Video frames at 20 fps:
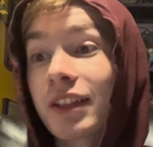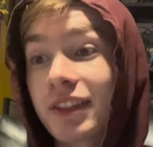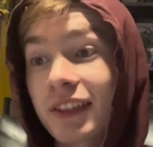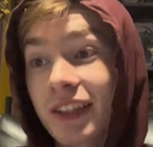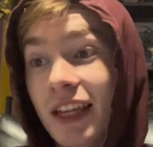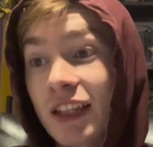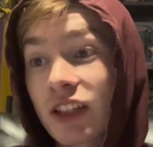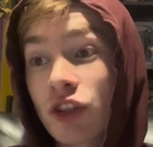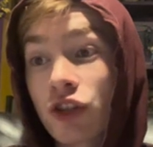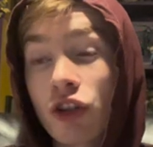to
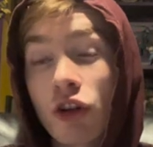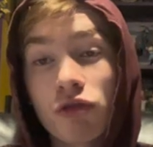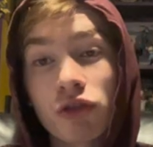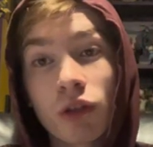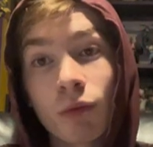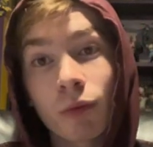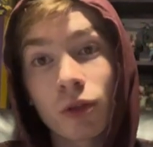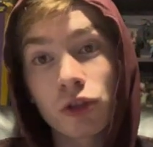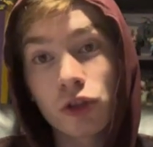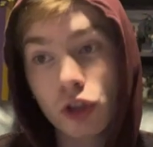Casey Jones
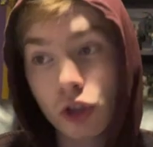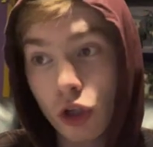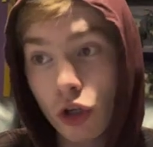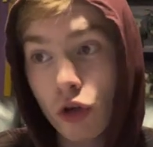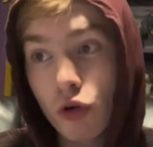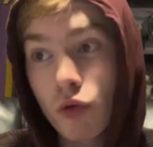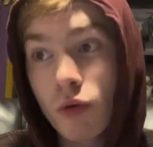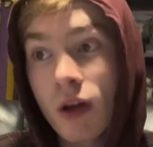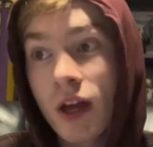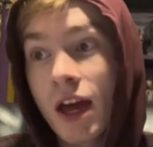number
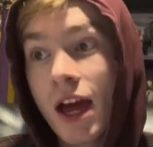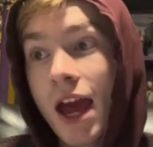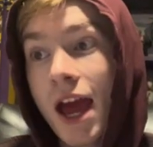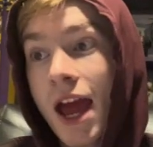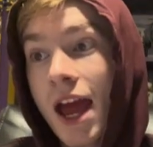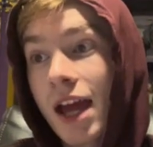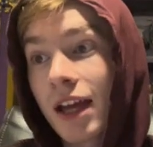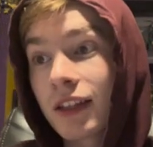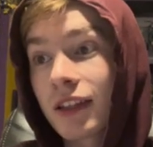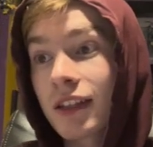two,
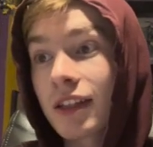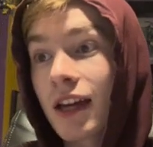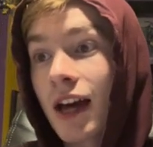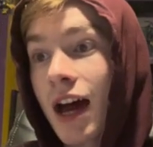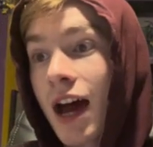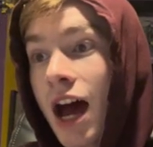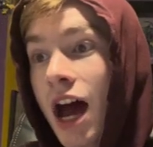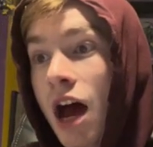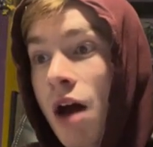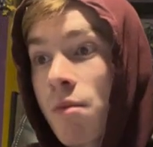and the
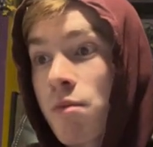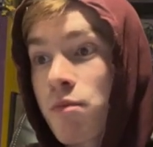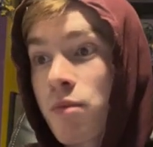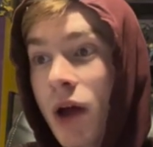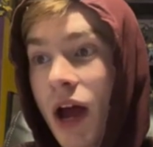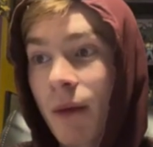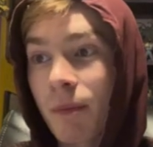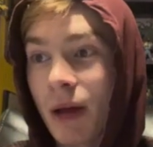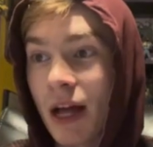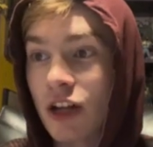uh,
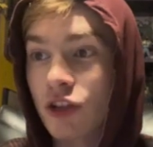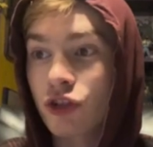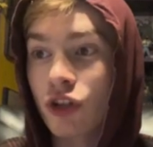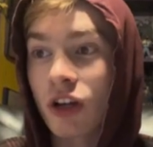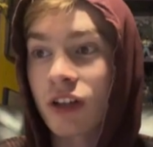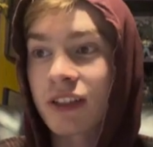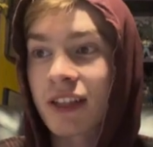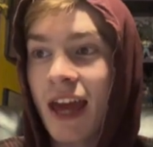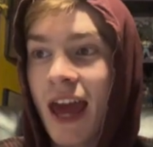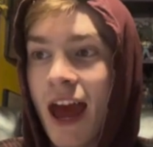
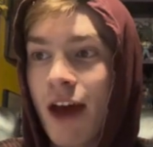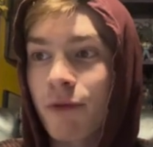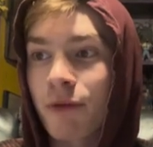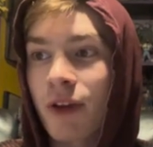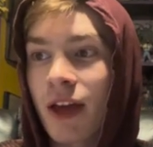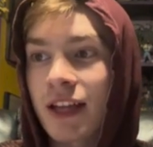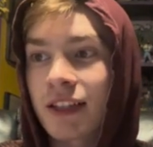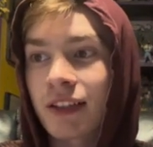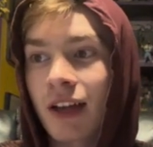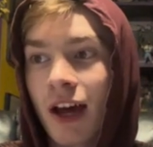Palestine
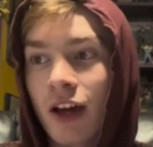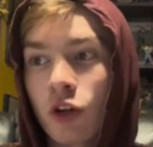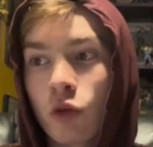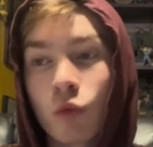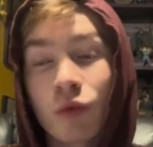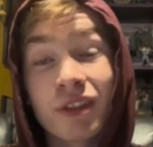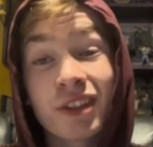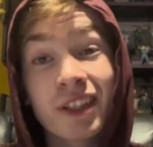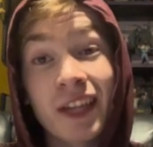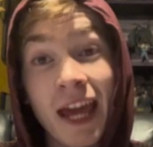Cafe title
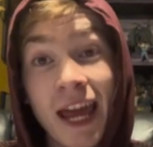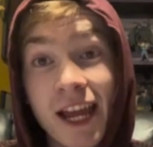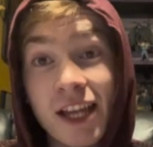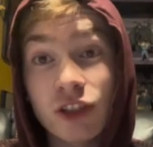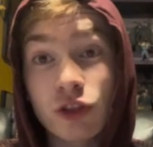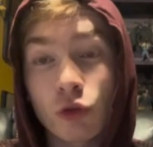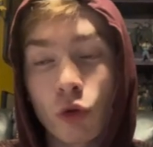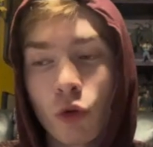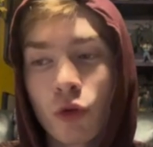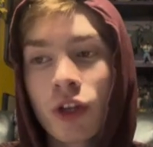was
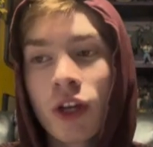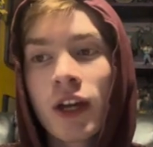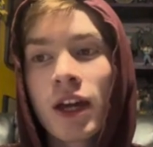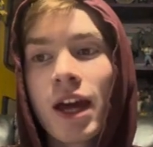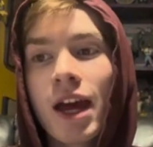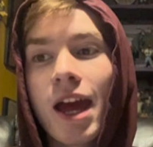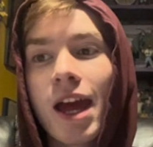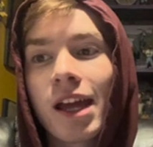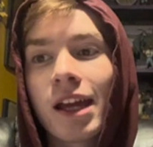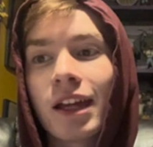canceled,
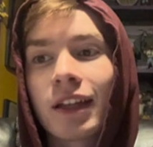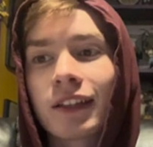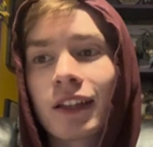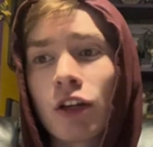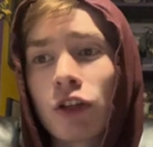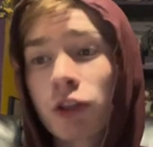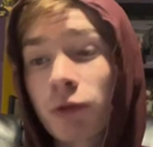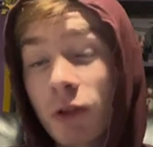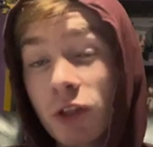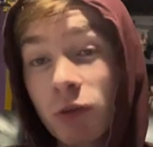and it
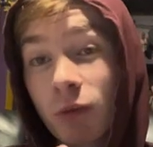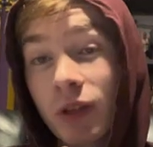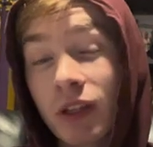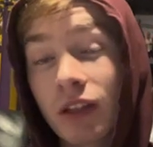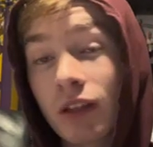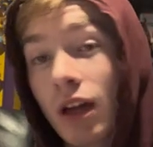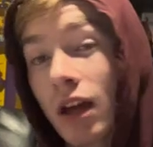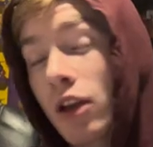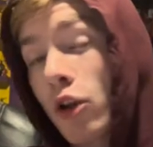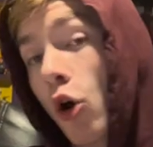was supposed to
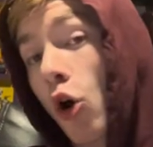be an